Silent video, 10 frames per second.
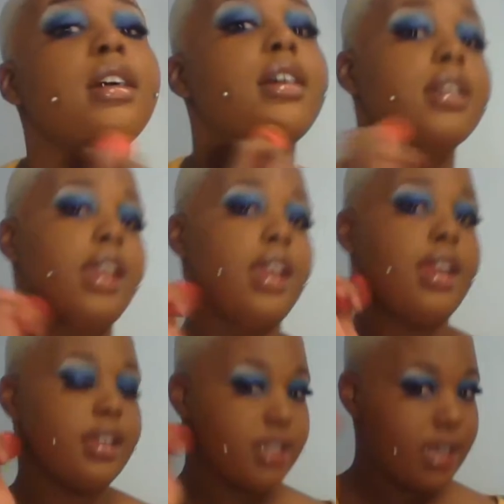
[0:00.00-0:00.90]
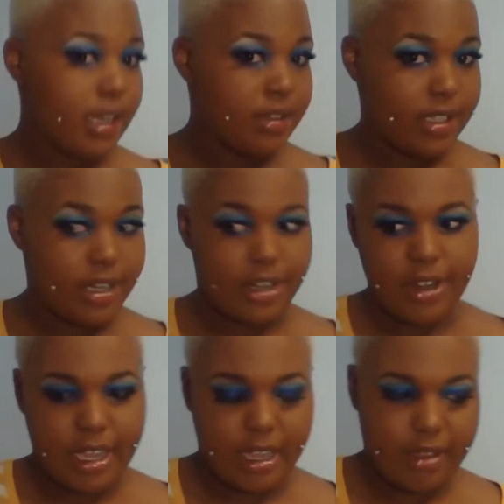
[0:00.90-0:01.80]
Okay, so now there you
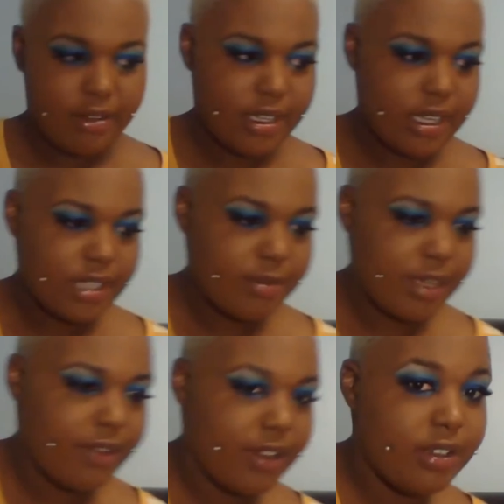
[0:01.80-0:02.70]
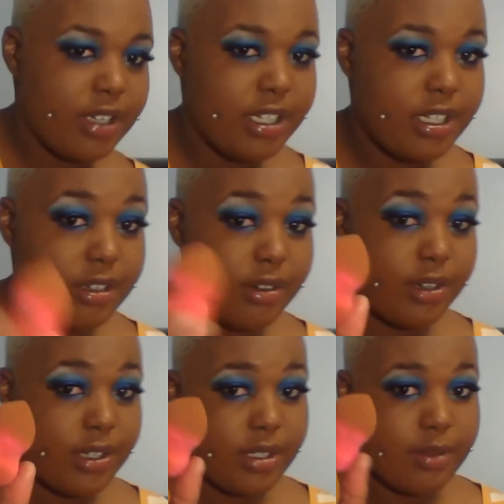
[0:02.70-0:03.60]
have it. That's my foundation, or
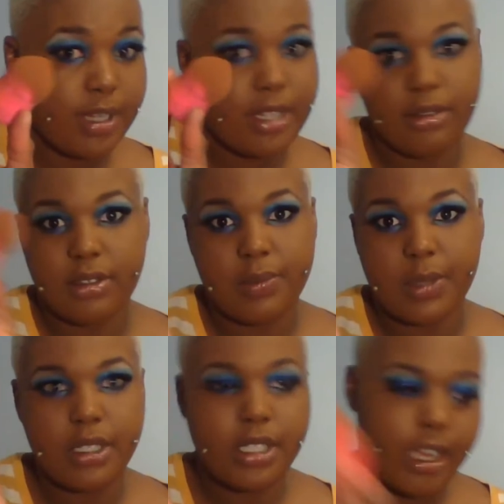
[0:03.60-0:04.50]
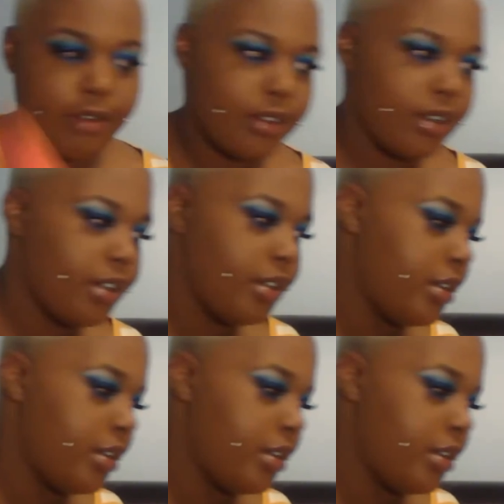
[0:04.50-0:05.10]
this is my sponge after.